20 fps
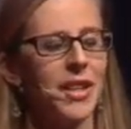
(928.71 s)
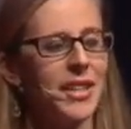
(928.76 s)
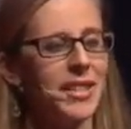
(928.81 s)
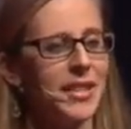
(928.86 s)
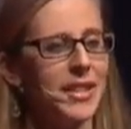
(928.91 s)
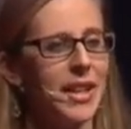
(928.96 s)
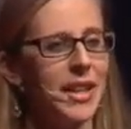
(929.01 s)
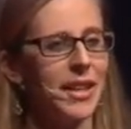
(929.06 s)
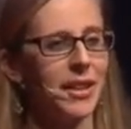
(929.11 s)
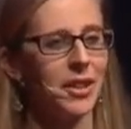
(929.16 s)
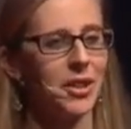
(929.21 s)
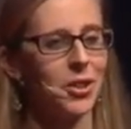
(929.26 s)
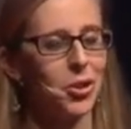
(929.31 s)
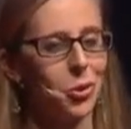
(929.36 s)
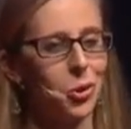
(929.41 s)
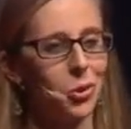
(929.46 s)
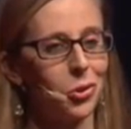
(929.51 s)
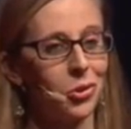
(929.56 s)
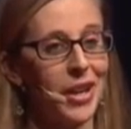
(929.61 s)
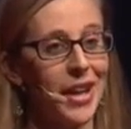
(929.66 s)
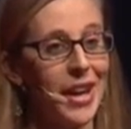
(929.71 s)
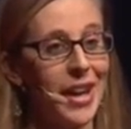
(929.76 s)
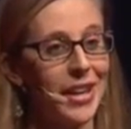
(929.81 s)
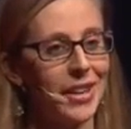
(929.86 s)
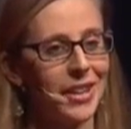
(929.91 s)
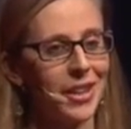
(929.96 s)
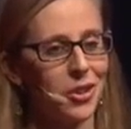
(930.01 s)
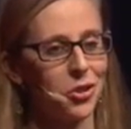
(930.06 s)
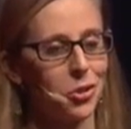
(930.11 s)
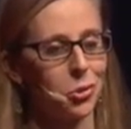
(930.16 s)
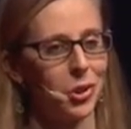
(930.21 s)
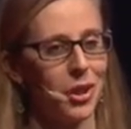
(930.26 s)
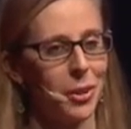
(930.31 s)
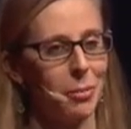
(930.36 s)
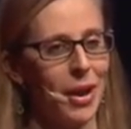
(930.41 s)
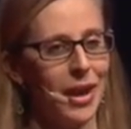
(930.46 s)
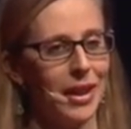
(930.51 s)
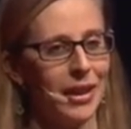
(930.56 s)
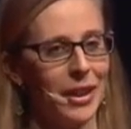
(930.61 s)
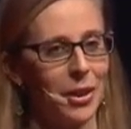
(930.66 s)
is needed to create a truly
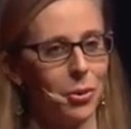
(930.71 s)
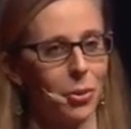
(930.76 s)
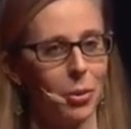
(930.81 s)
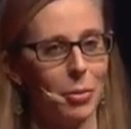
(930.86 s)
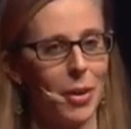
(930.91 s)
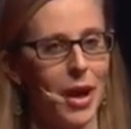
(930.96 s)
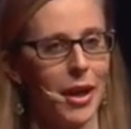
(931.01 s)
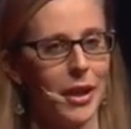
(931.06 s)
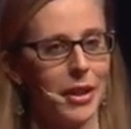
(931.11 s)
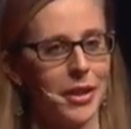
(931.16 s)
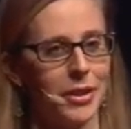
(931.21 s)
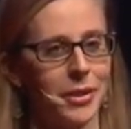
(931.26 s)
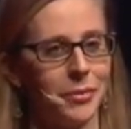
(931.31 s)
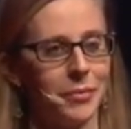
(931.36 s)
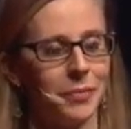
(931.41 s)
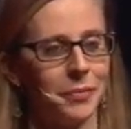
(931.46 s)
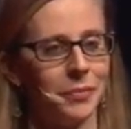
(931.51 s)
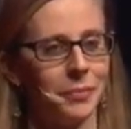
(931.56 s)
bilingual mind?